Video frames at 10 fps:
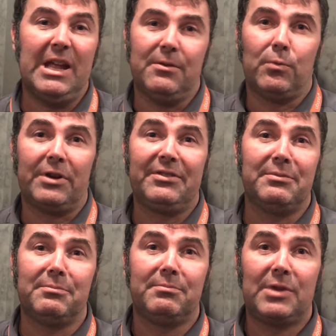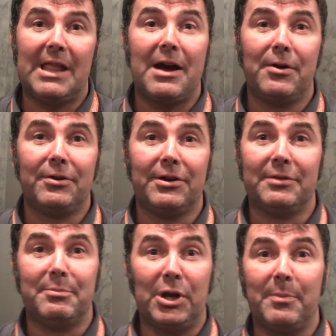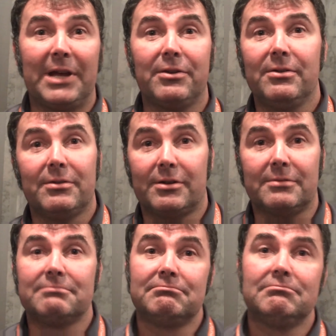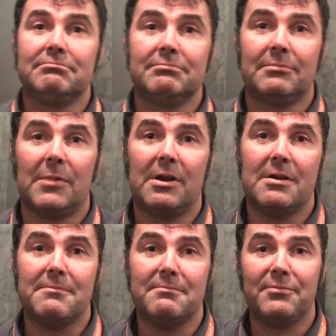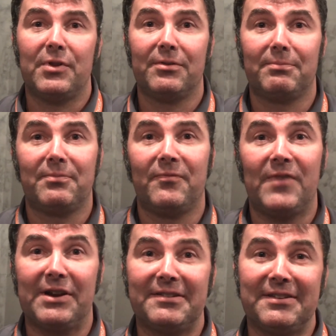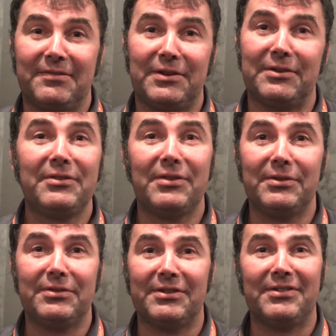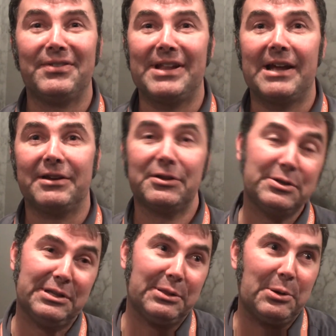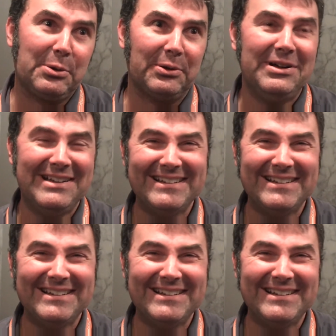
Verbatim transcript: it works cloud or in bare metal or um, various different solutions for that, including local.